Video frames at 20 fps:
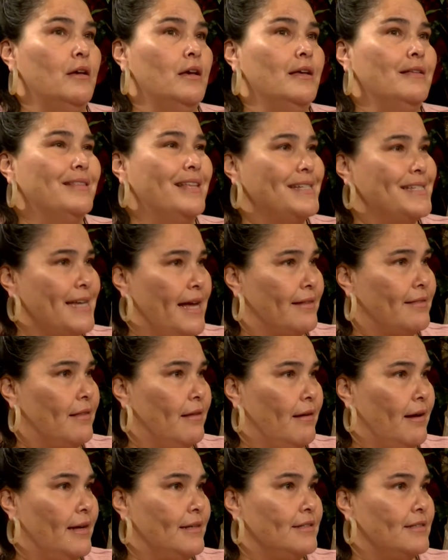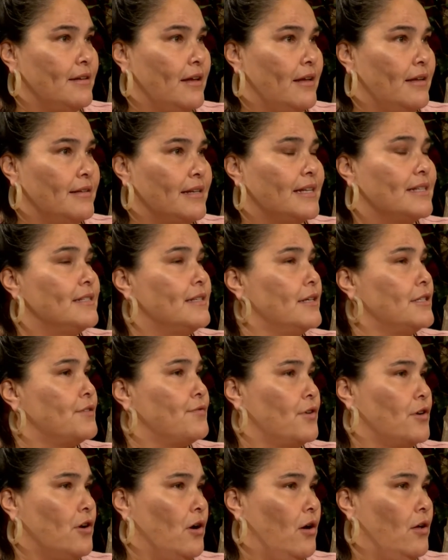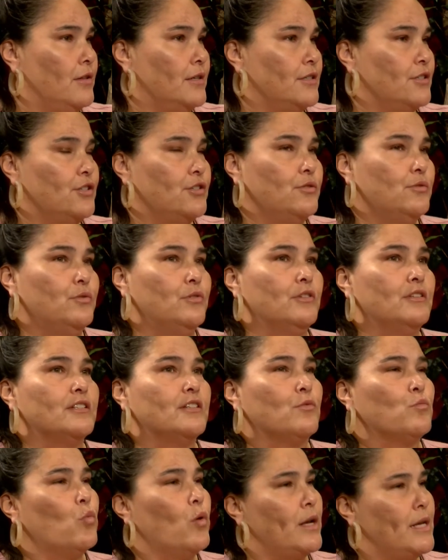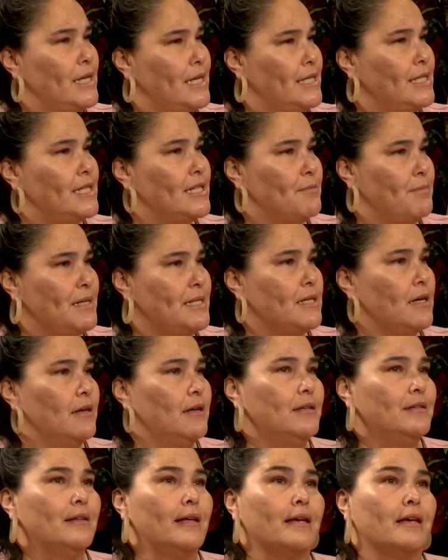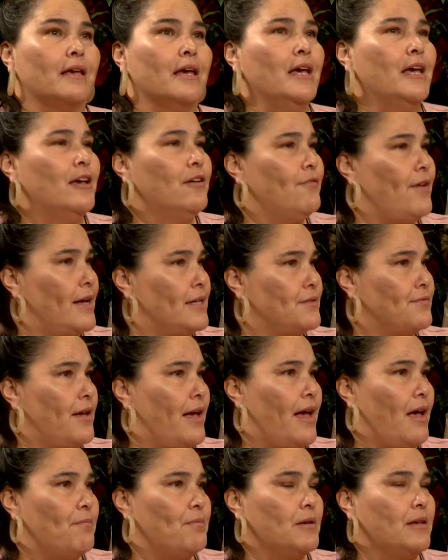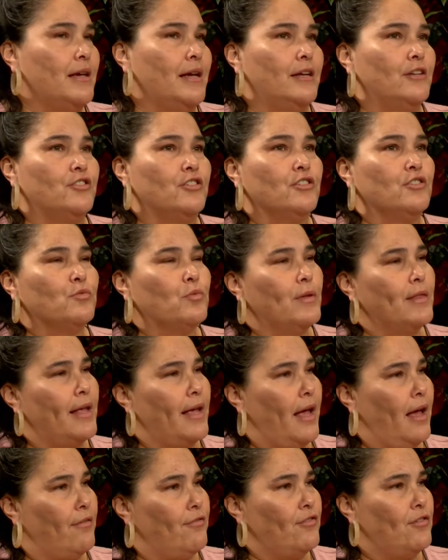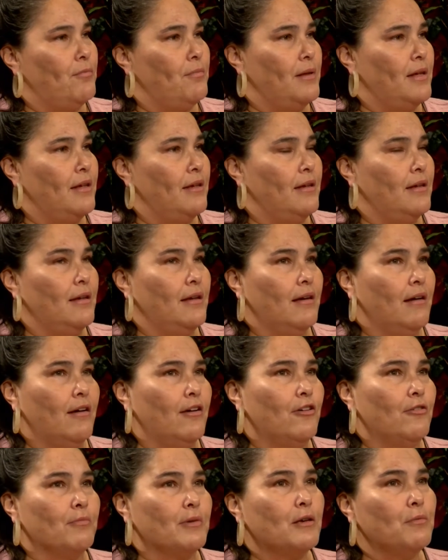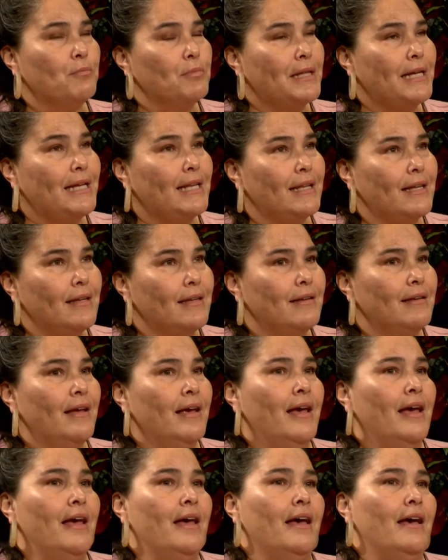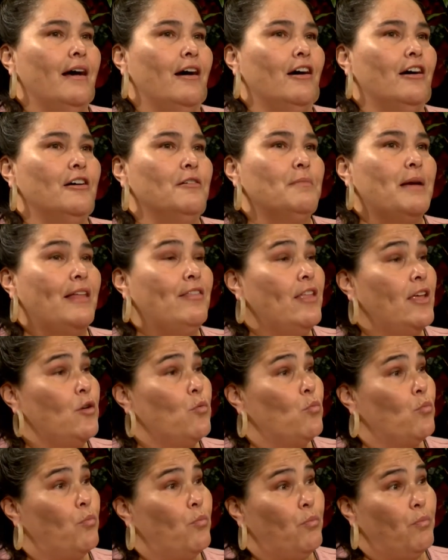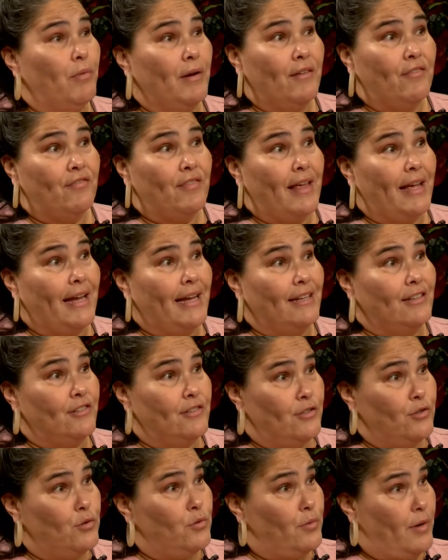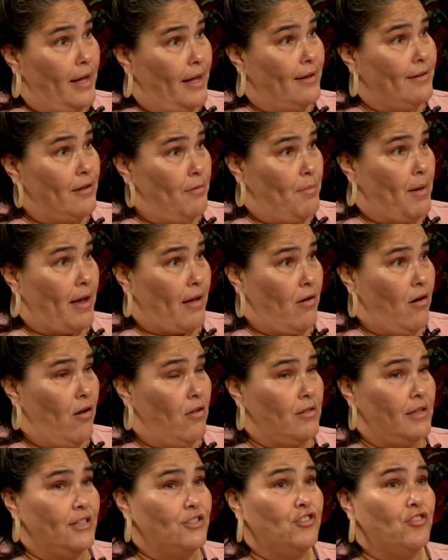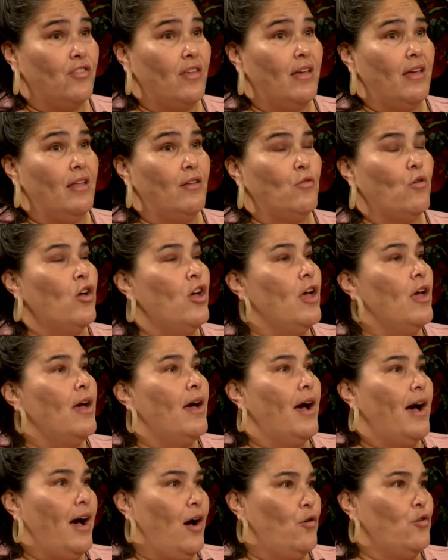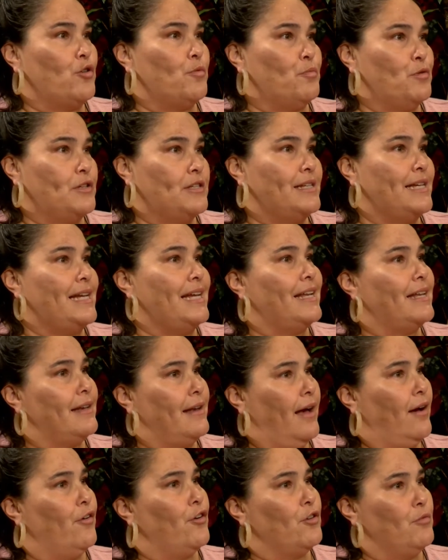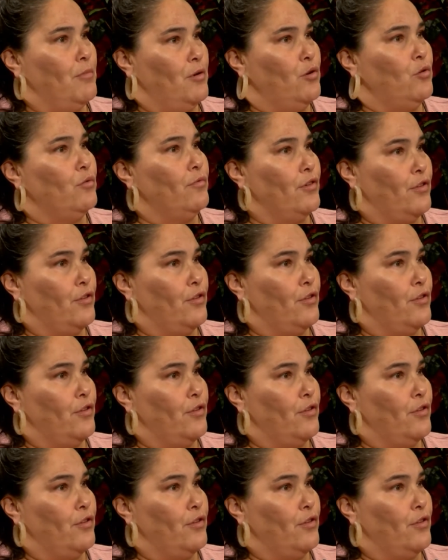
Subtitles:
the deadlines that exist for college students and what needs to be done, like FAFSA applications when they have to be completed. And then if they do end up at college, then how to proceed and how to maneuver